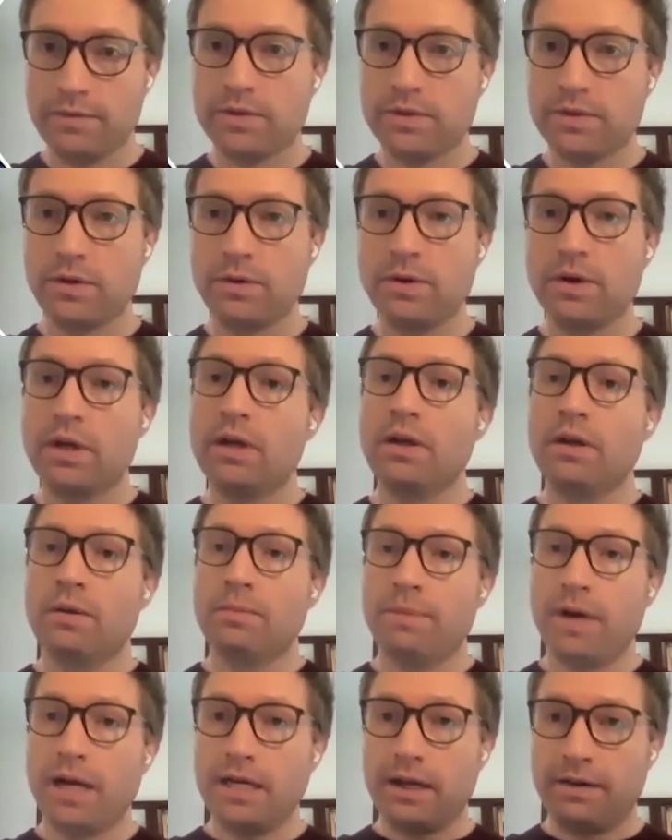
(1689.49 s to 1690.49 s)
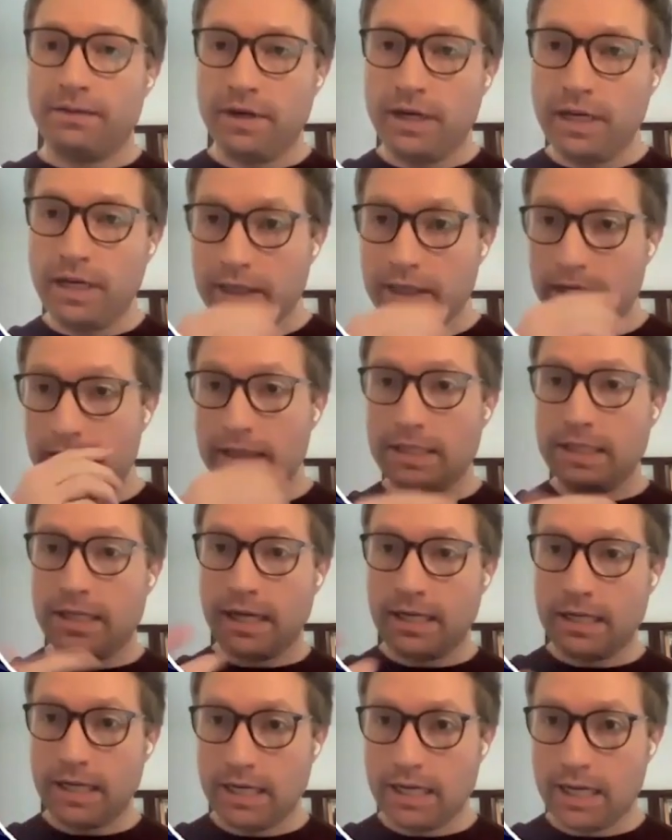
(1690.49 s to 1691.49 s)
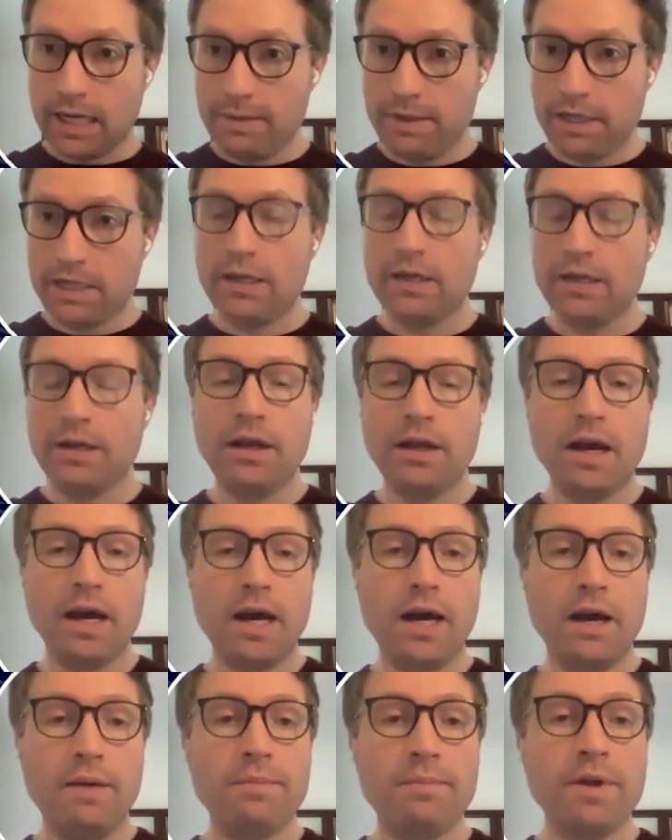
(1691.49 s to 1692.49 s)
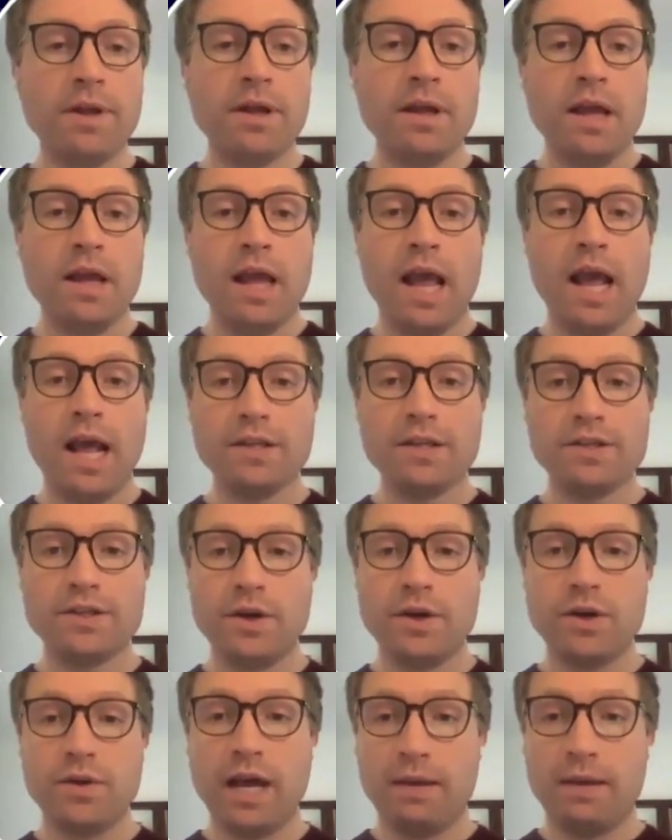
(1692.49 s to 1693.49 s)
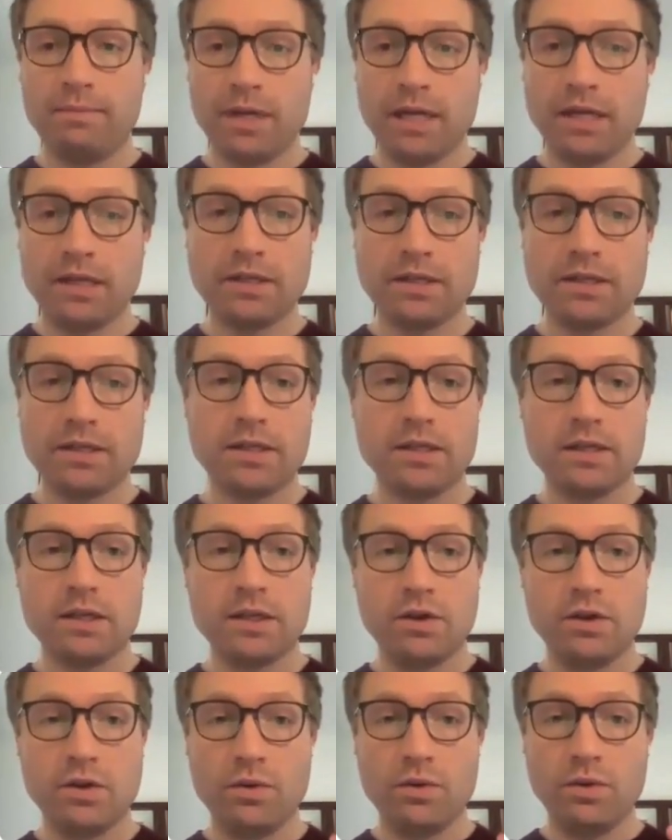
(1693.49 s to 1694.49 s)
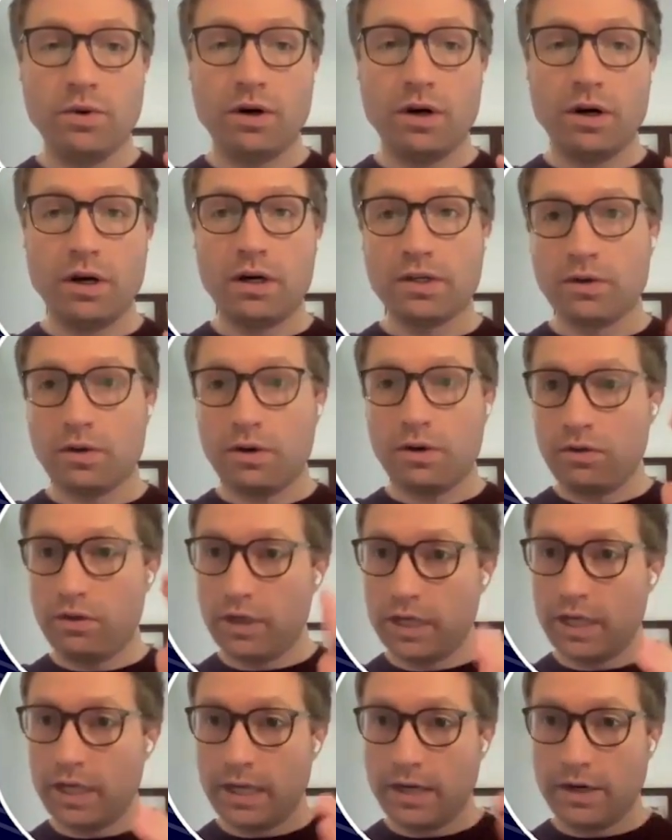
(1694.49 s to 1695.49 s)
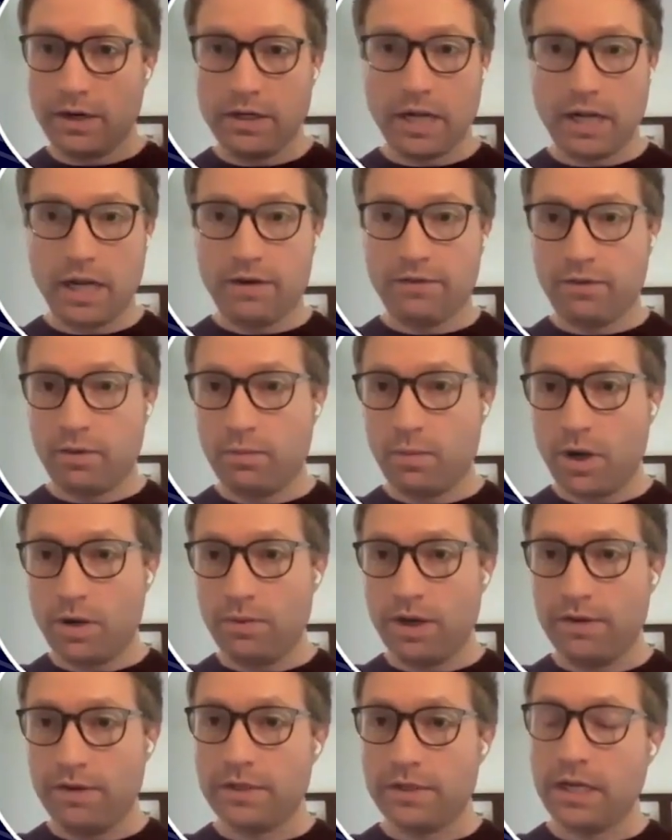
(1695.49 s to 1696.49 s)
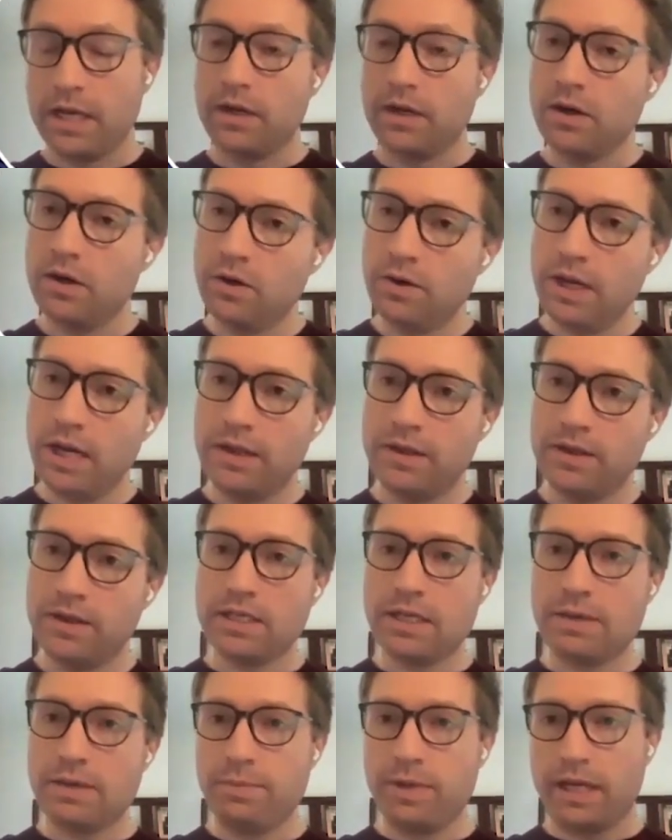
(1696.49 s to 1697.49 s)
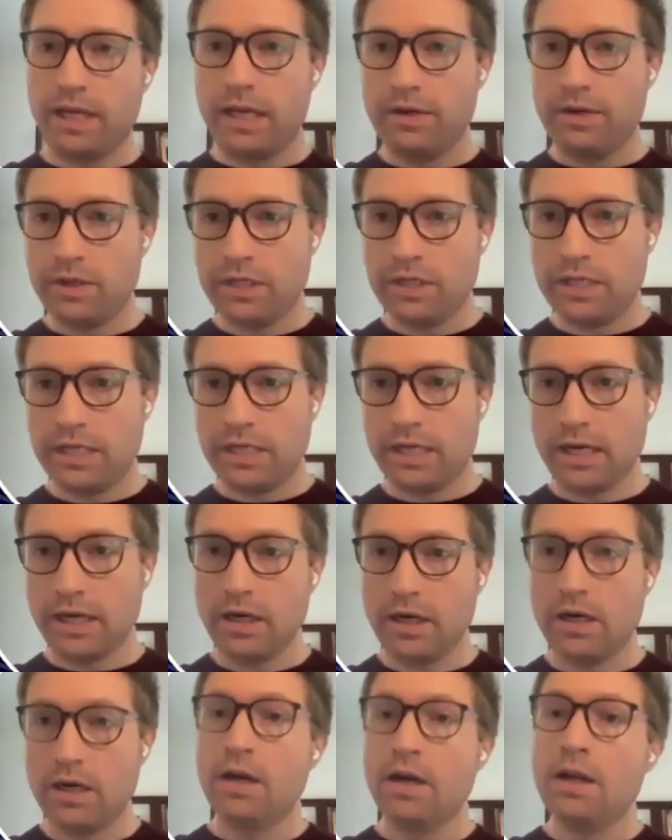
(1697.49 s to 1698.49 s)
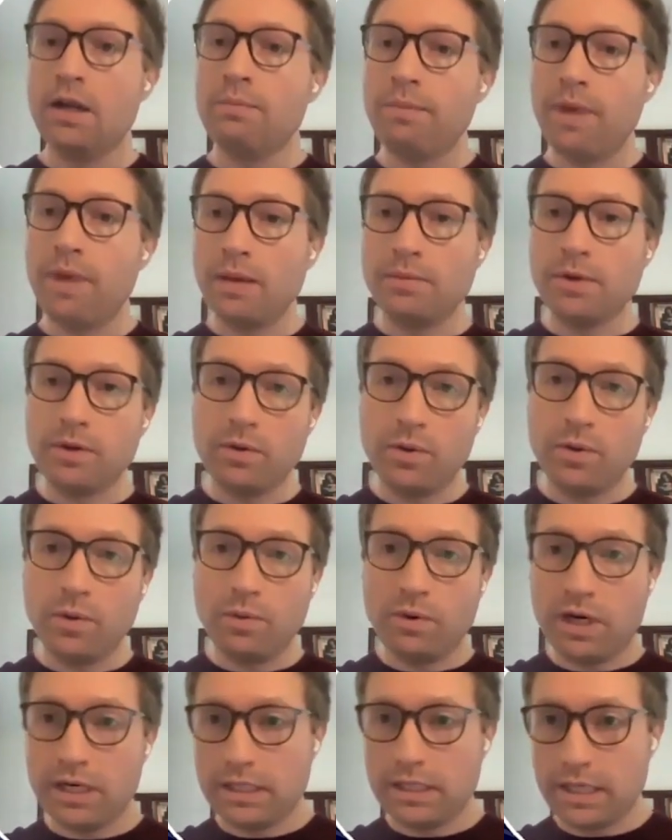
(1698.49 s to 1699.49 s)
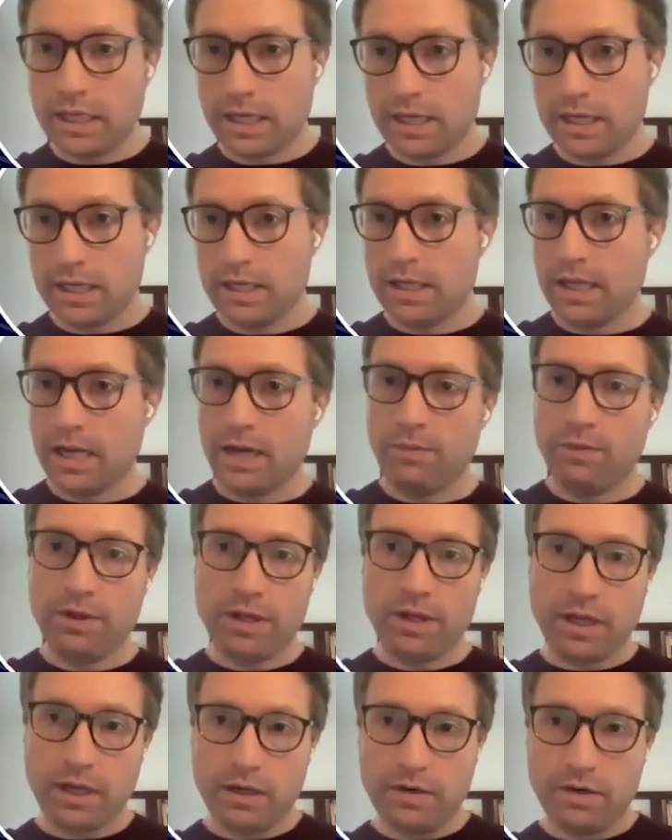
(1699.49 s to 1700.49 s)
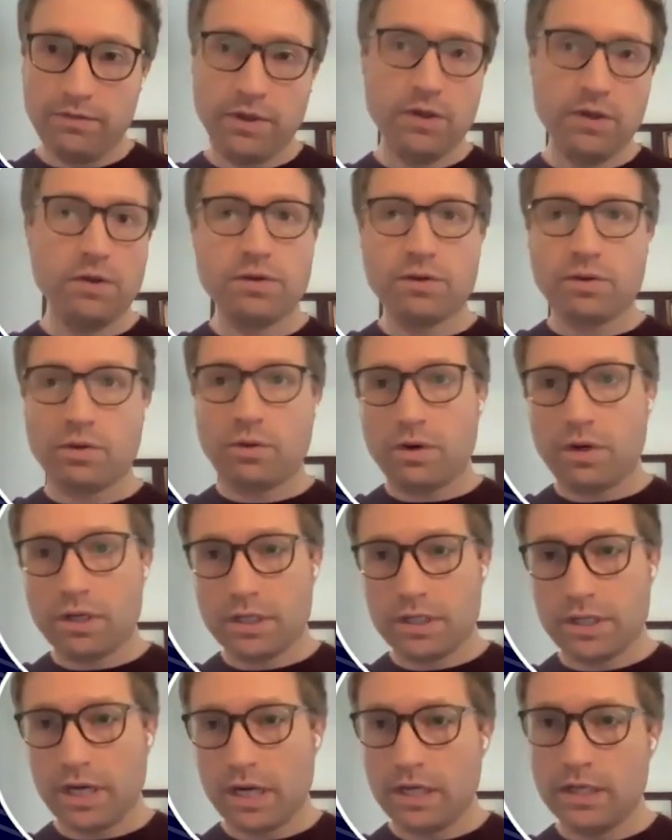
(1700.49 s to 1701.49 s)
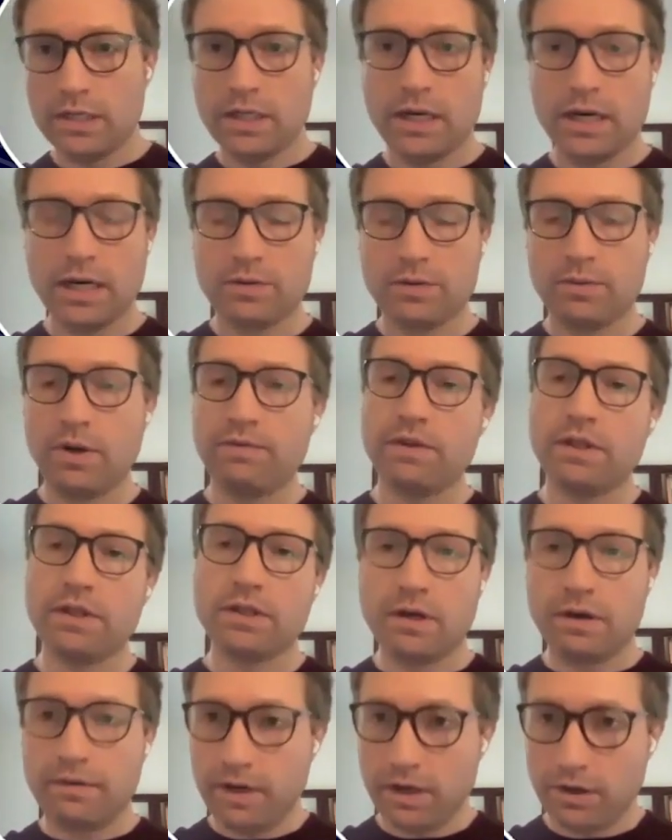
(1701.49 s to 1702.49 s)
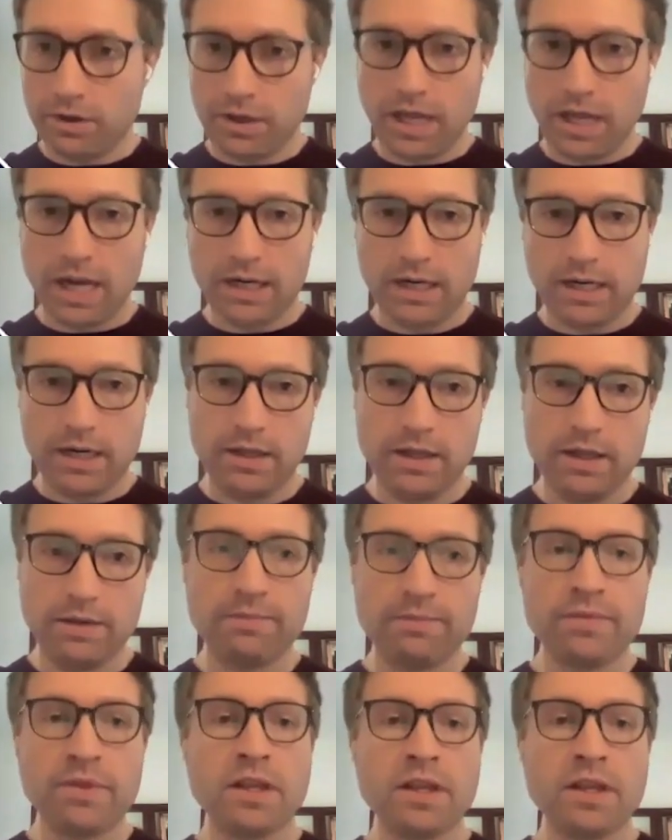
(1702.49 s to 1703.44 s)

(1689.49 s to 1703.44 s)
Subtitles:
So by definition, it's not dynamic. And so that means you are sort of looking at your data from one wave saying, oh, hey, there's something interesting here. Maybe we want to dig into that with interviews or to change the next wave of the survey or that kind of thing.